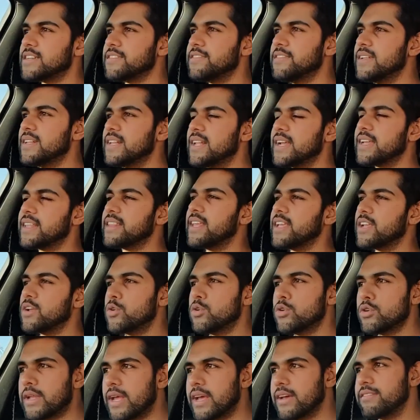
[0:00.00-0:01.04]
I feel like they
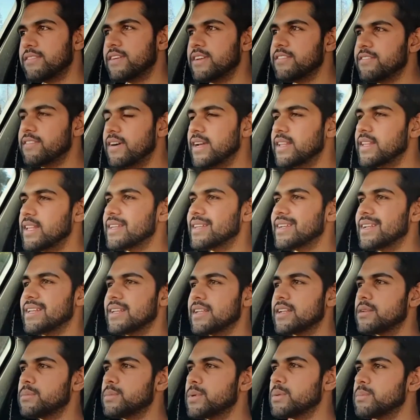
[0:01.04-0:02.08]
could have refined that a
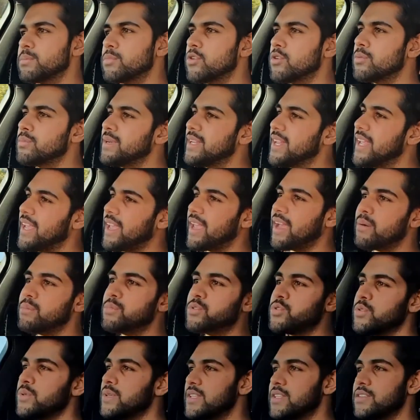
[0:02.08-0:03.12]
little bit more, but hey, I'm
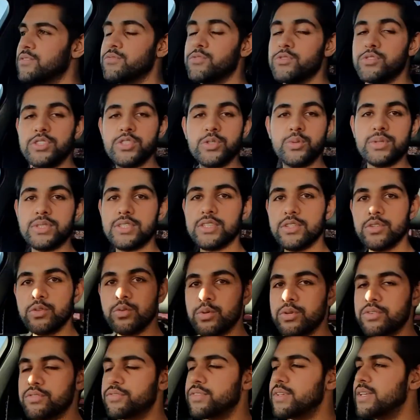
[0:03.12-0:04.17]
sure in the future with the
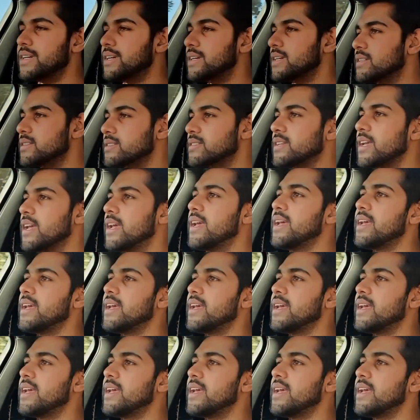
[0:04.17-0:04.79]
newer vehicles,